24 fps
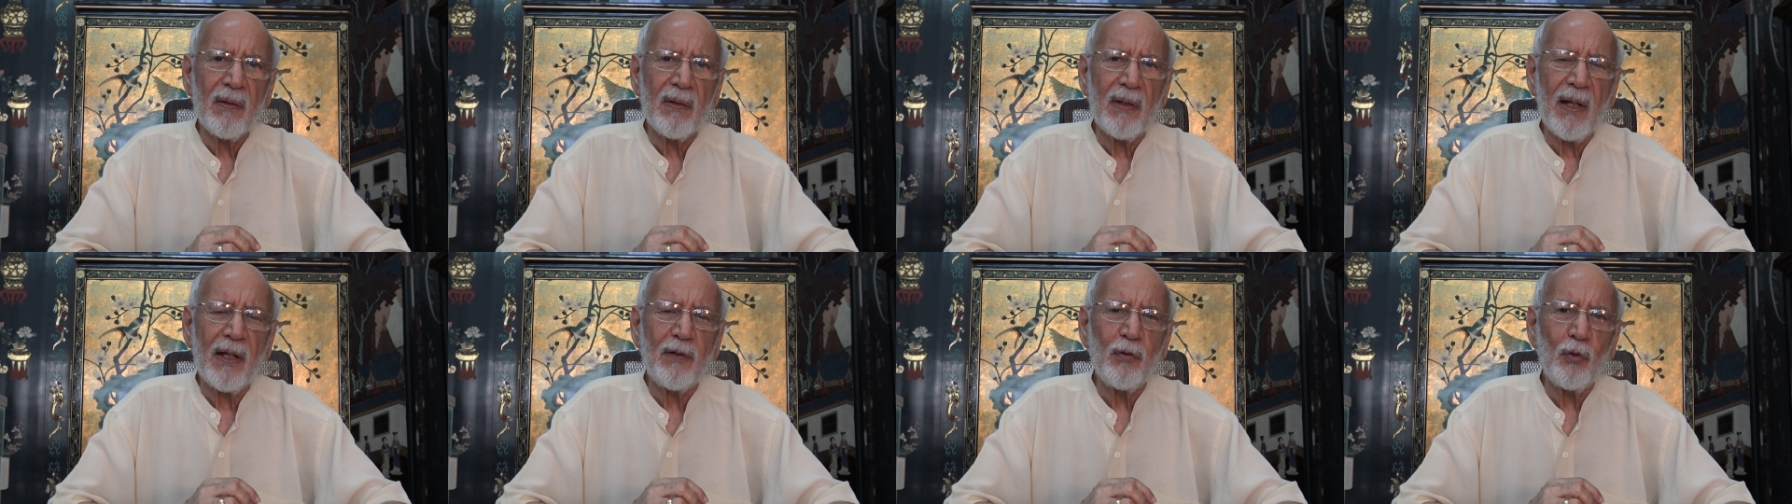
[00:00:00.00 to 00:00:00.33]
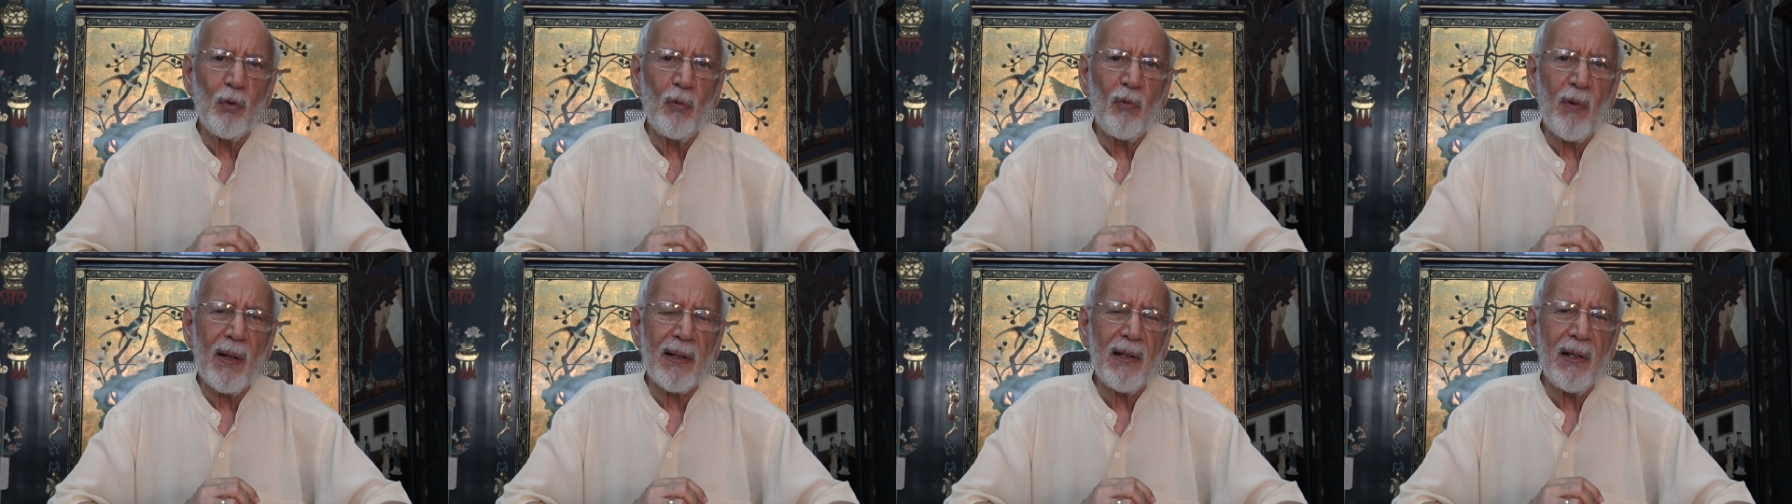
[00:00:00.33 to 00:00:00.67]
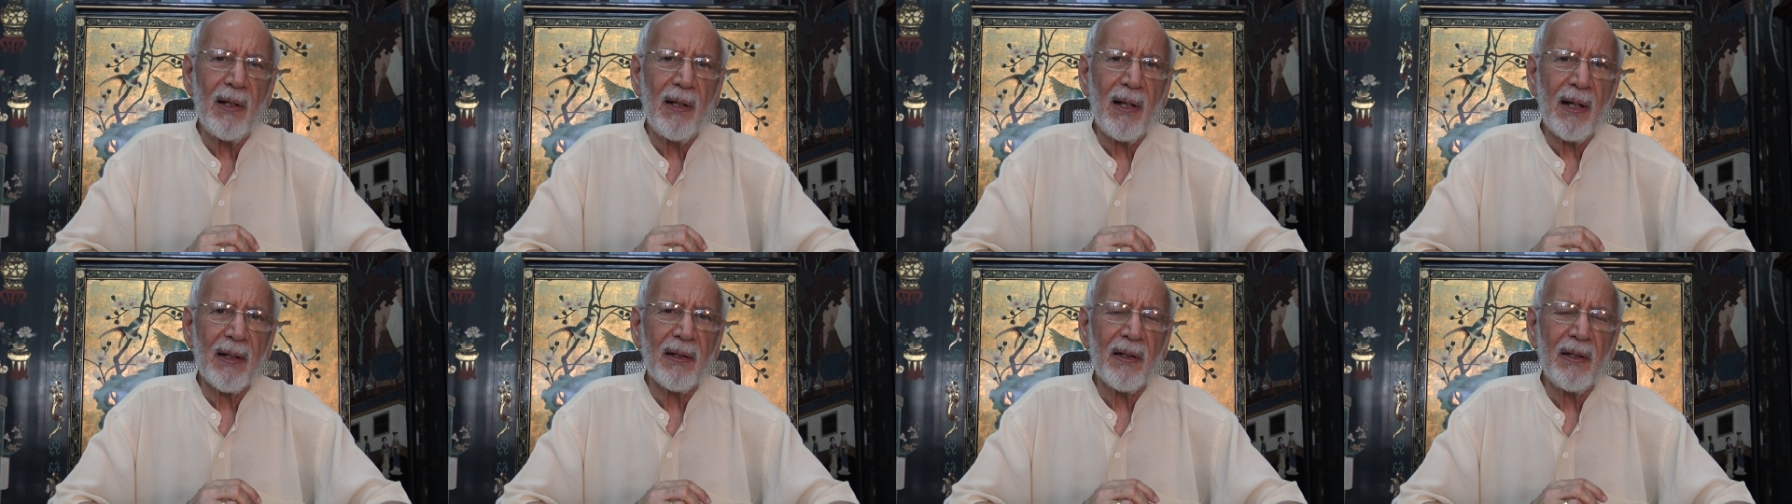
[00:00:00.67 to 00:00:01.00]
then you're very
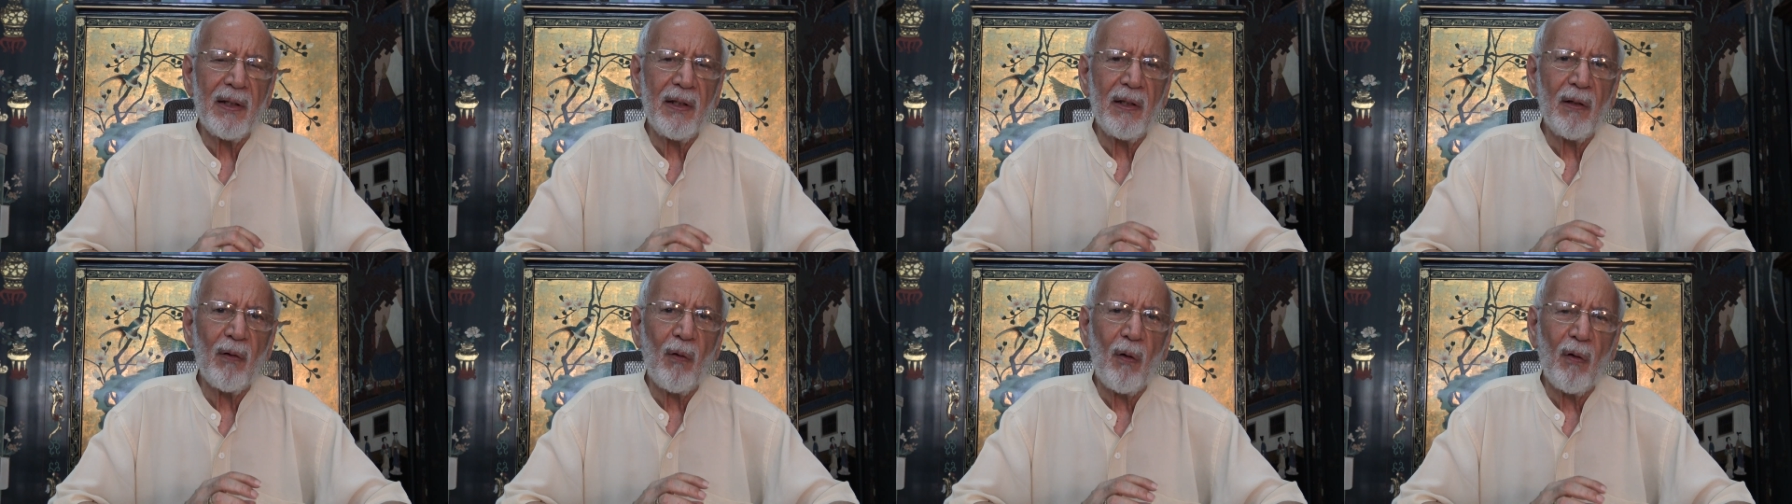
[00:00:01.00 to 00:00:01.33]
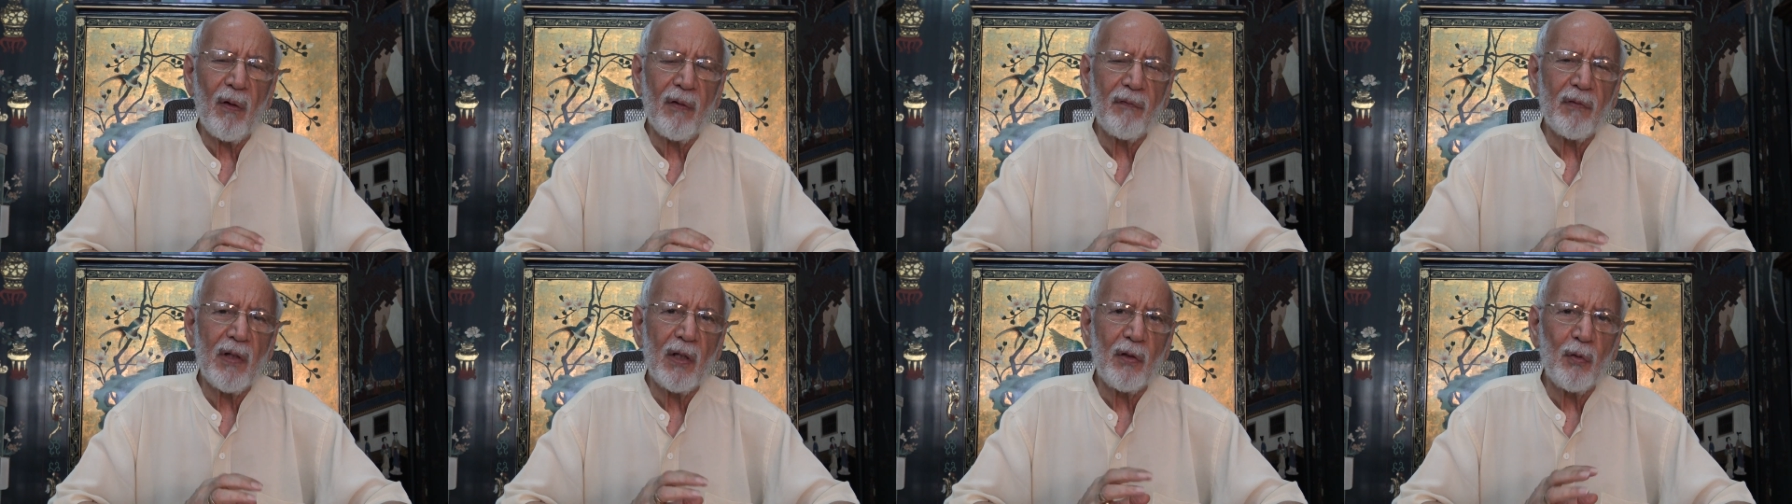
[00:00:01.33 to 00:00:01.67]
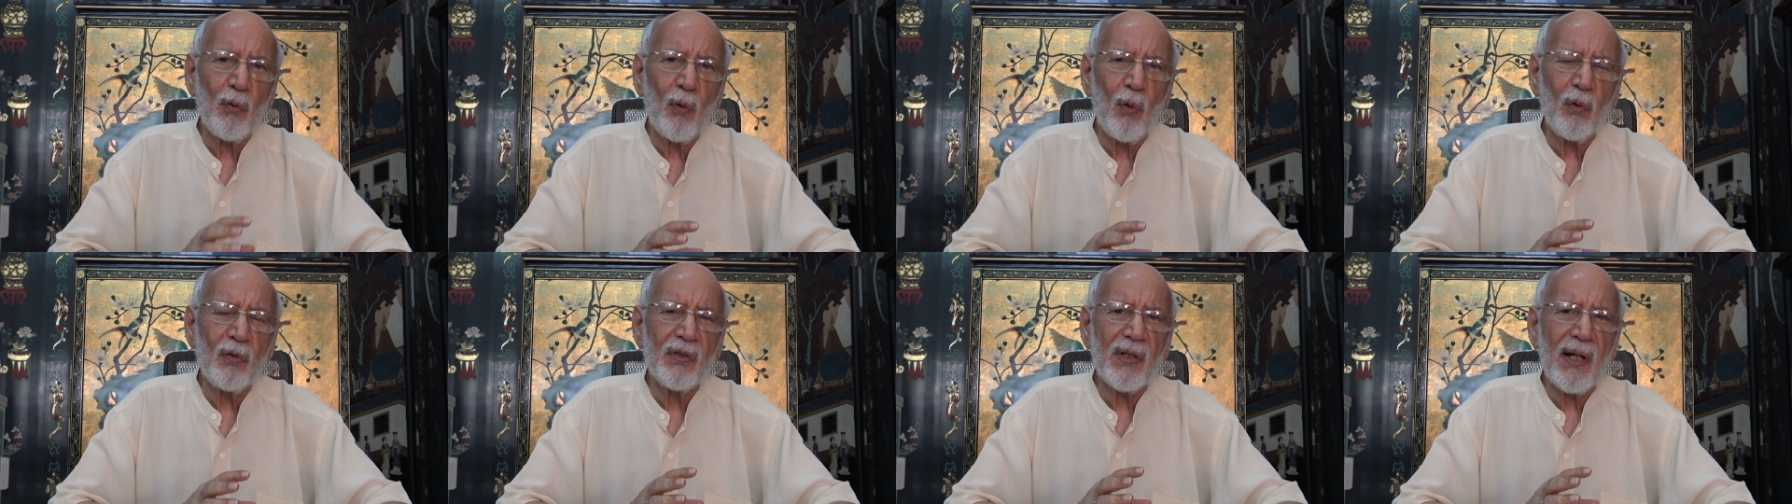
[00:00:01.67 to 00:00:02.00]
lucky, or if they
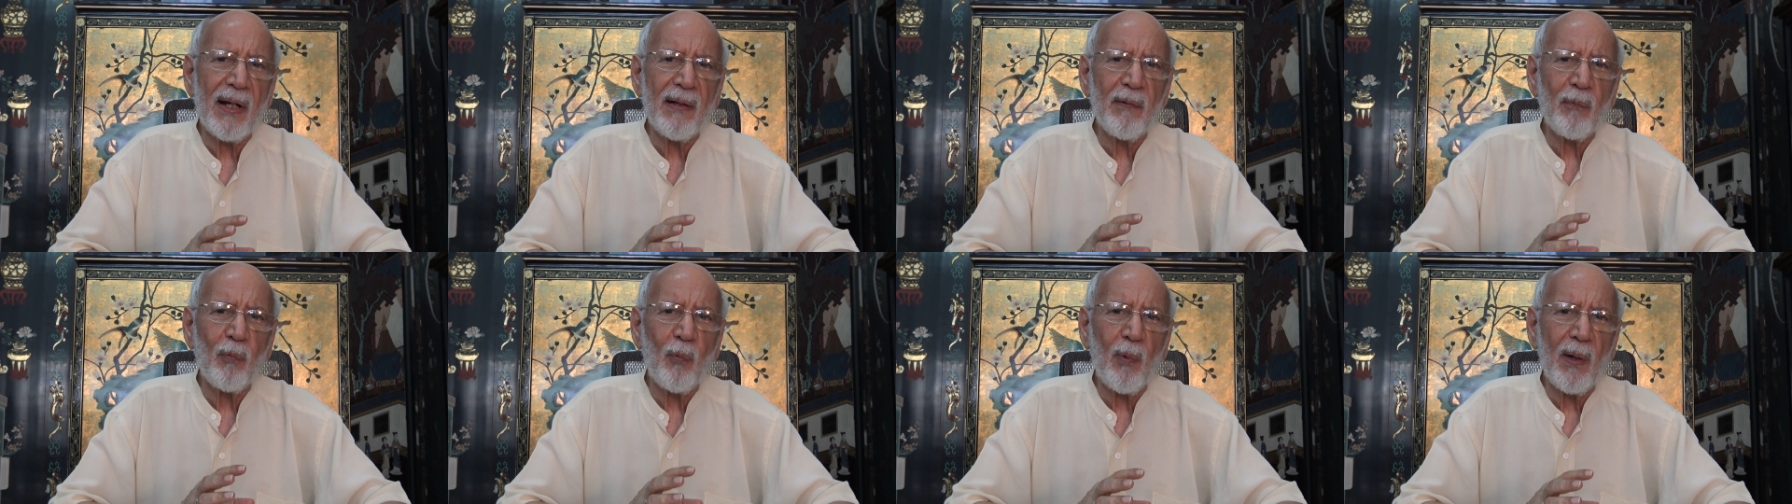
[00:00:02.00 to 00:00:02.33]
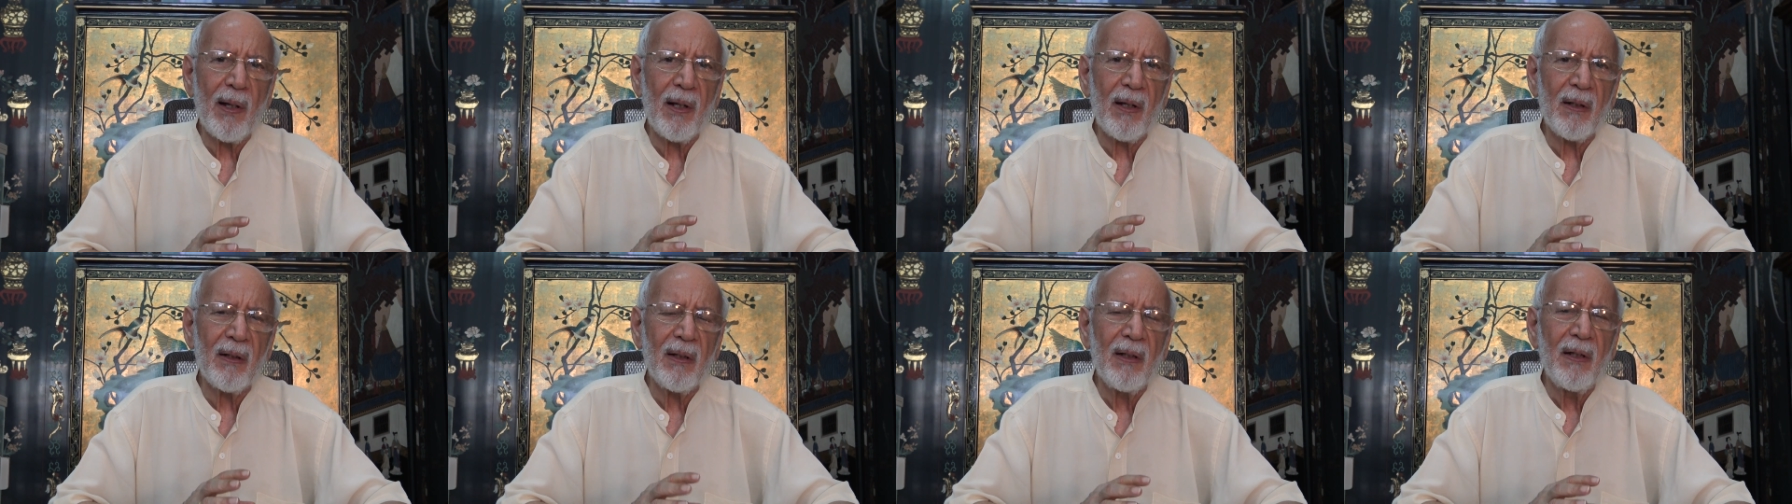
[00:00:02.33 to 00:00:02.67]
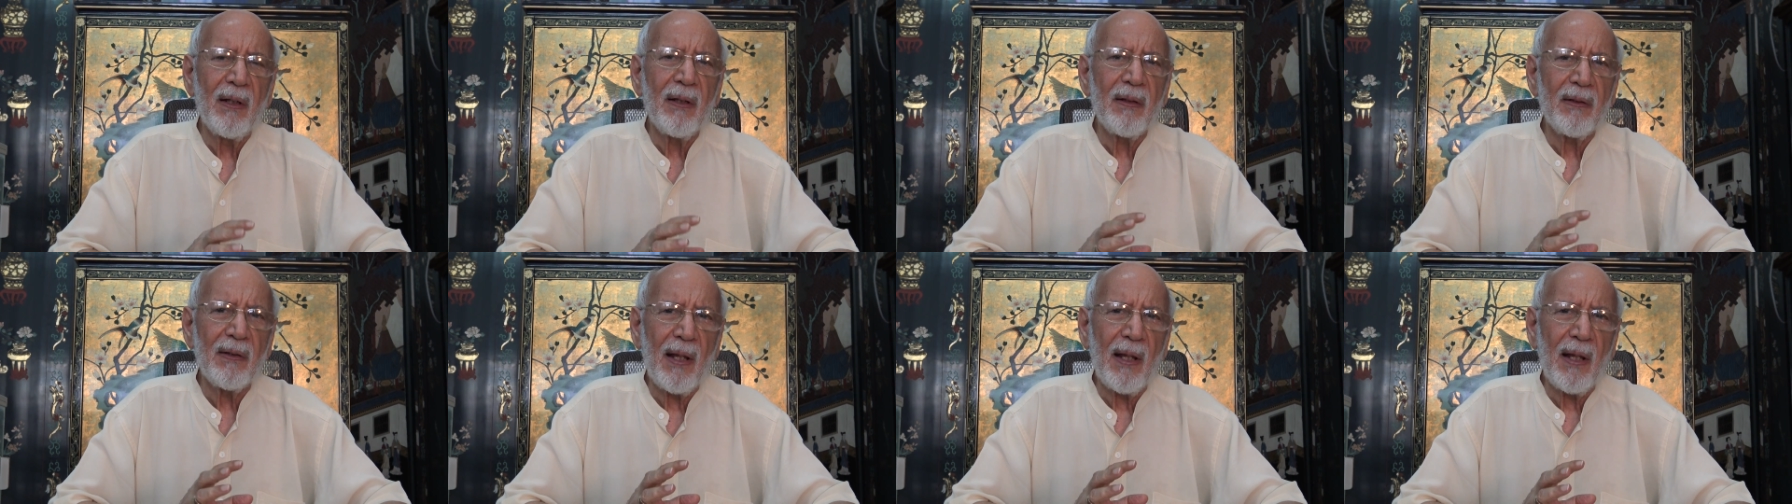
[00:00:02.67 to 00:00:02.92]
don't jive well,